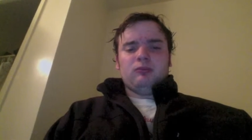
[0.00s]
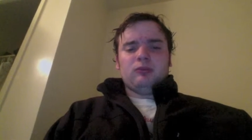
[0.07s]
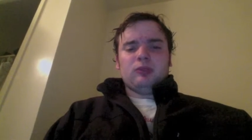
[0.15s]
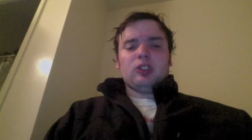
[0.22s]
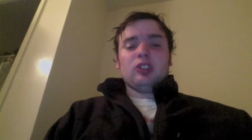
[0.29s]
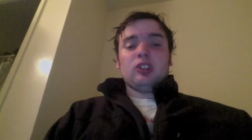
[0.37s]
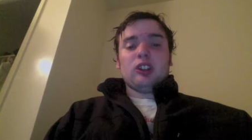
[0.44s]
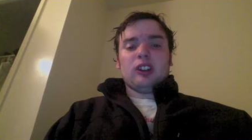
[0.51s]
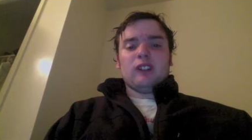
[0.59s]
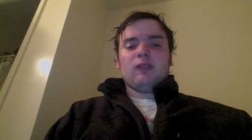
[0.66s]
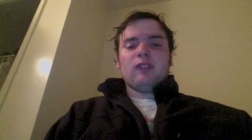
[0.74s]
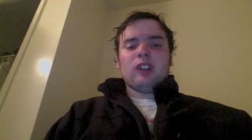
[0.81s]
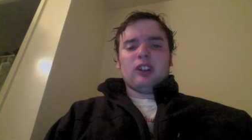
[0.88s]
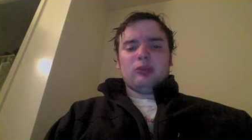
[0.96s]
Good luck at
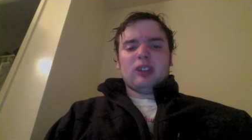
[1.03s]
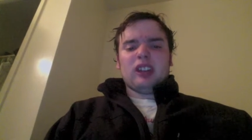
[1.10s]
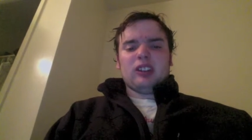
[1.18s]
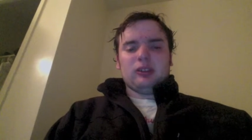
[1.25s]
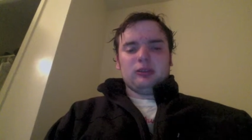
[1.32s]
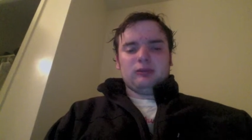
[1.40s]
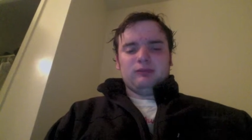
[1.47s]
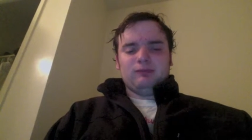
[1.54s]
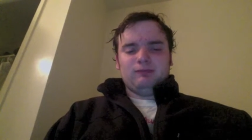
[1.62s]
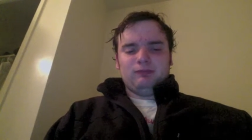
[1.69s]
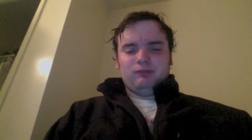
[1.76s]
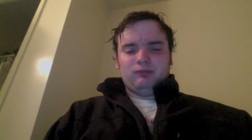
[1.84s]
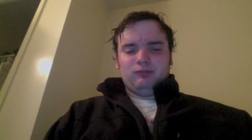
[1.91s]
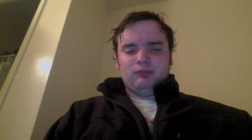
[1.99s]
Final Battle.
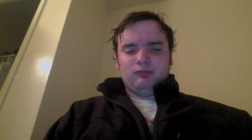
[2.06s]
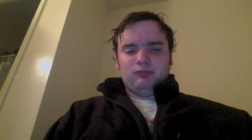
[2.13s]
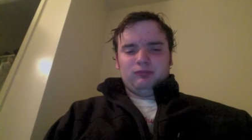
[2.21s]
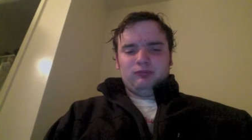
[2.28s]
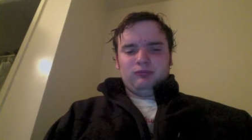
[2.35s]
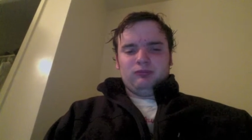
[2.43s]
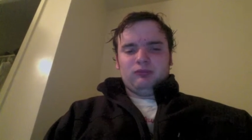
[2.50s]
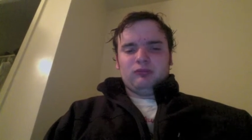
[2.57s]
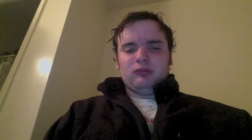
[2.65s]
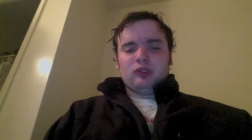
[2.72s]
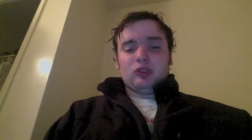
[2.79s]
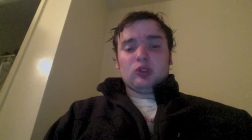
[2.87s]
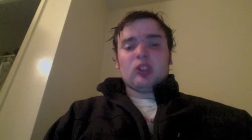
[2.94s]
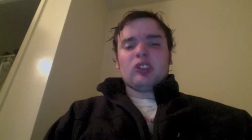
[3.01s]

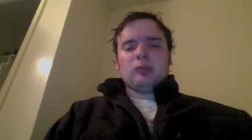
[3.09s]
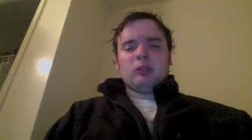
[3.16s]
Trust